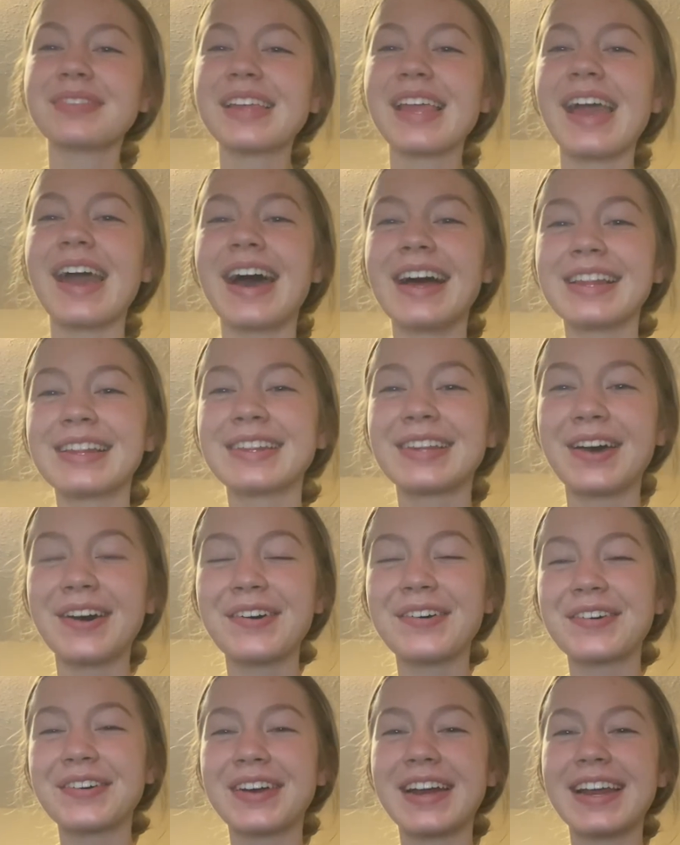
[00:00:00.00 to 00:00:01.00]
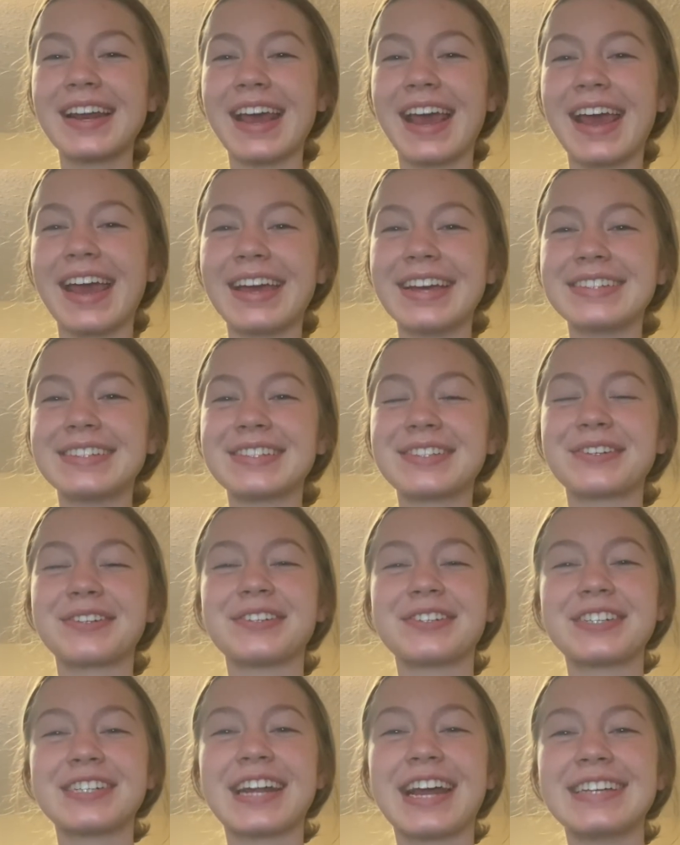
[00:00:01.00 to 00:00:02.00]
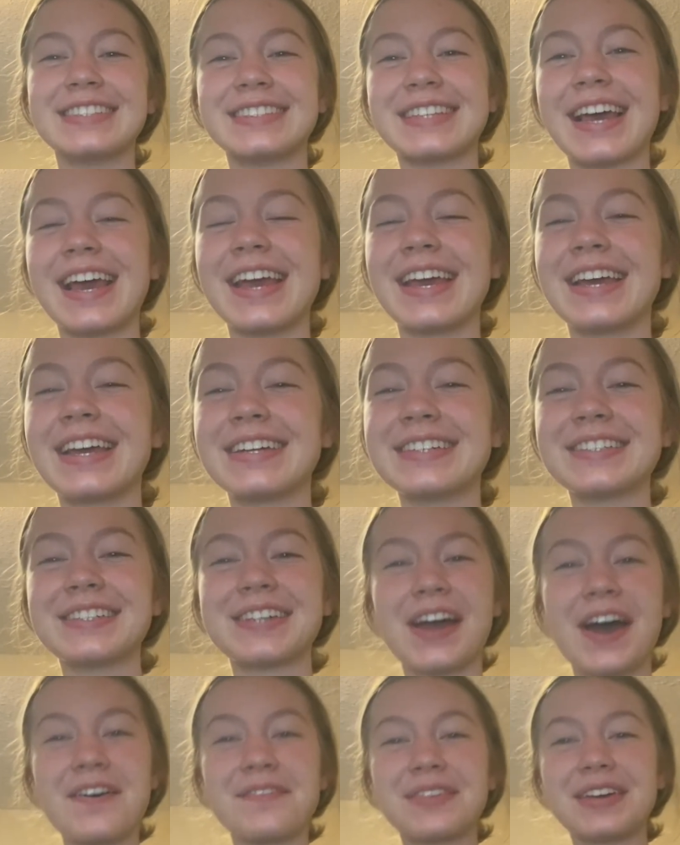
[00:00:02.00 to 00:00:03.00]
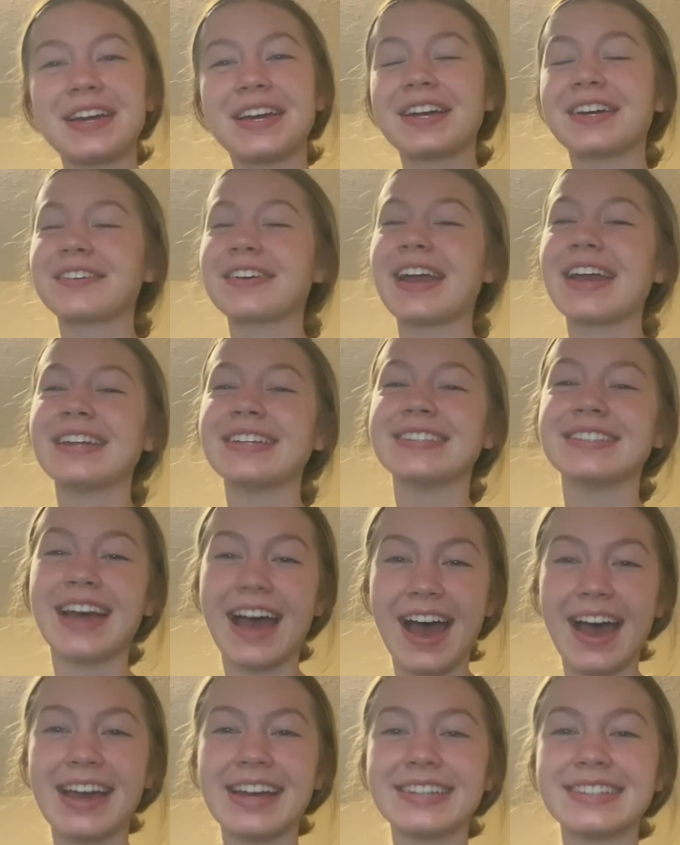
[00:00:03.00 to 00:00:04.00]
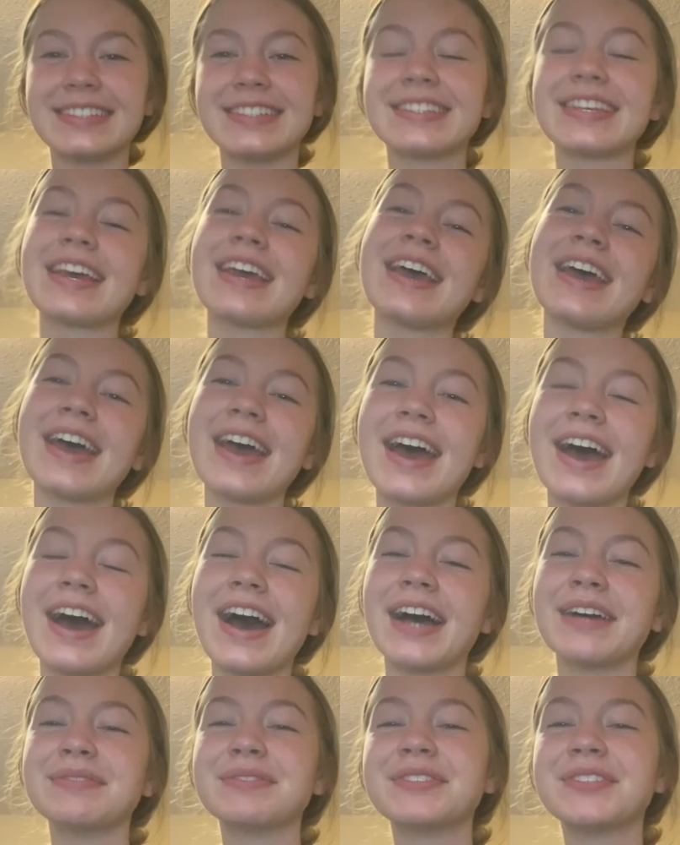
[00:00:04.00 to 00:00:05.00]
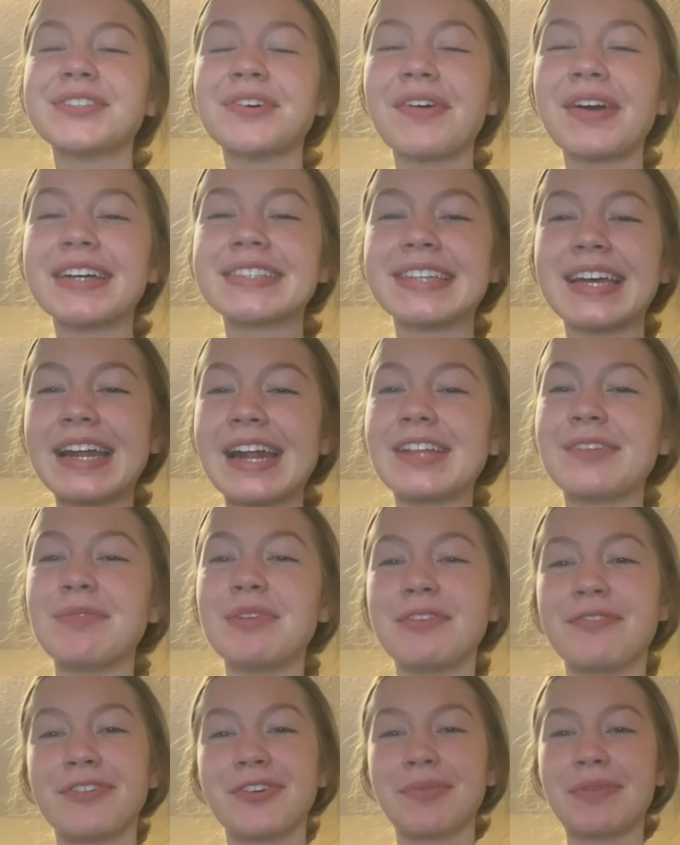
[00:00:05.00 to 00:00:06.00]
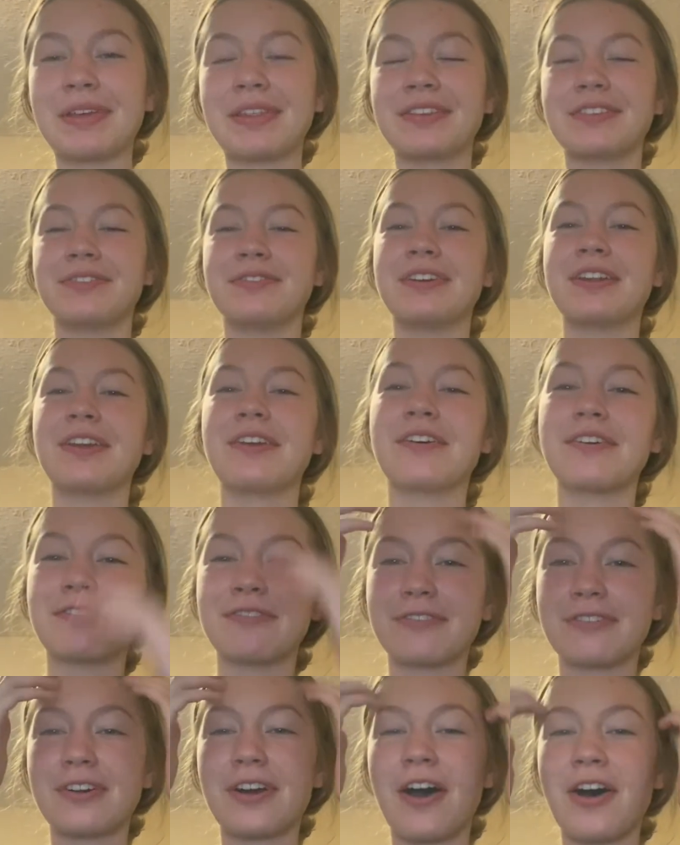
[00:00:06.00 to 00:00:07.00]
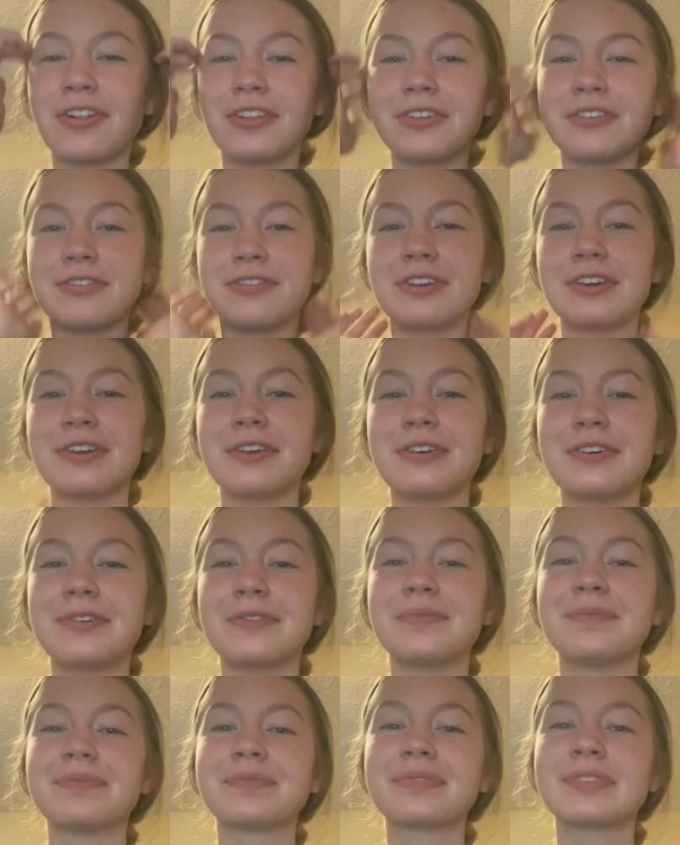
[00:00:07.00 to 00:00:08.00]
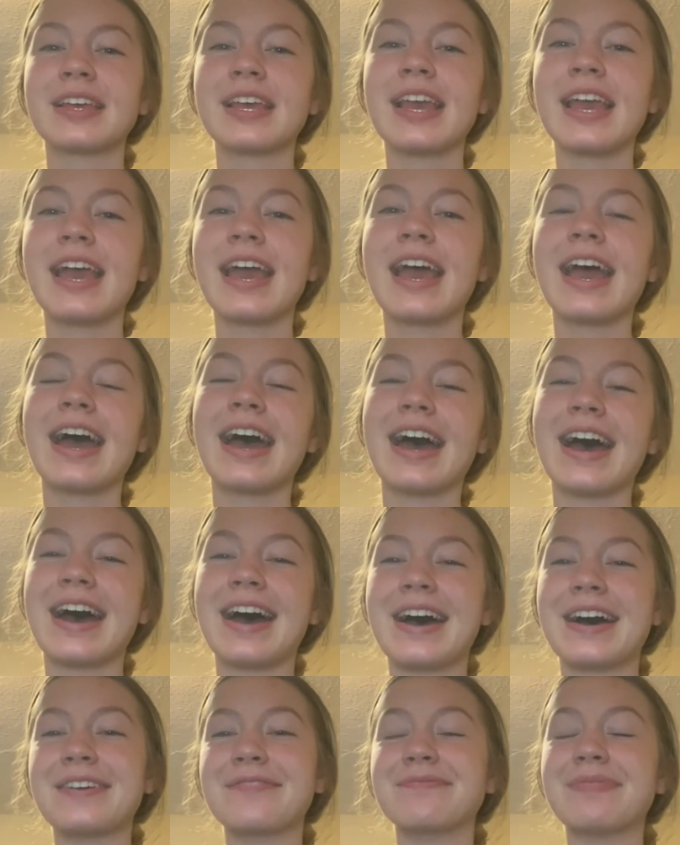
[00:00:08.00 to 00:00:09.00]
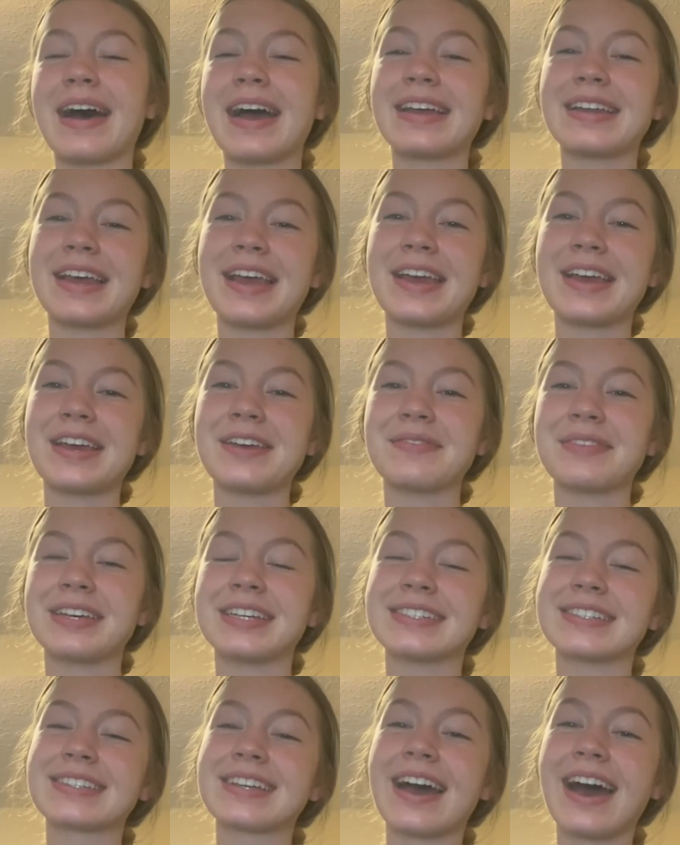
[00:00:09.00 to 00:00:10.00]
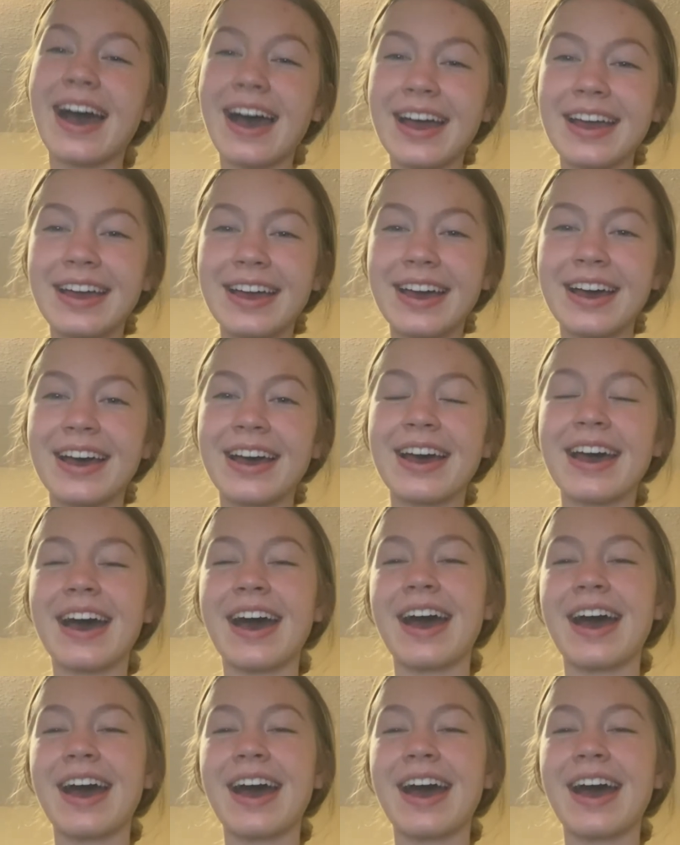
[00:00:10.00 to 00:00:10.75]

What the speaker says: Hello, grade 8's, or should I say incoming grade 9's. I'm so excited to be filming this video for all of you. My name is Kaya.